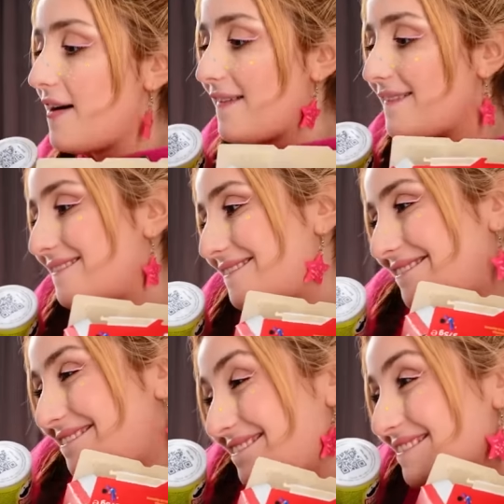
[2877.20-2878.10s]
Come on!
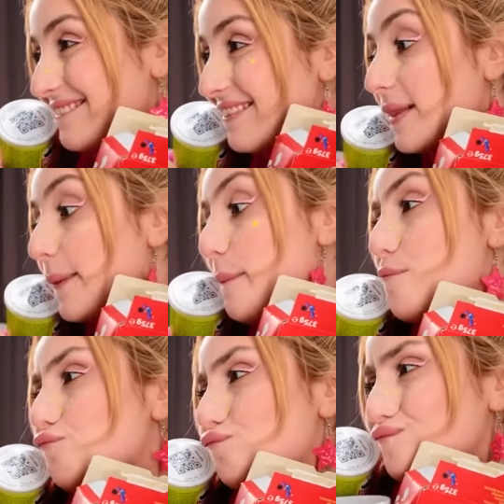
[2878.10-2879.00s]

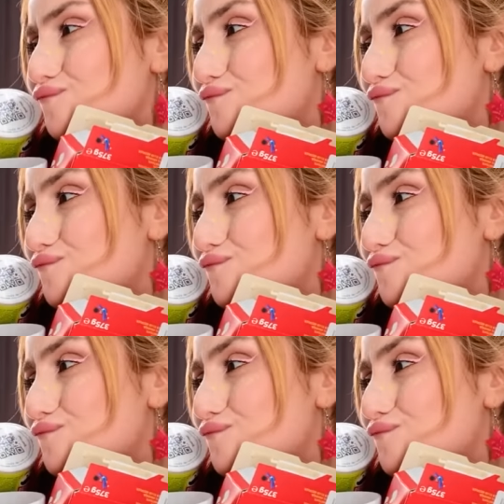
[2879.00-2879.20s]
If only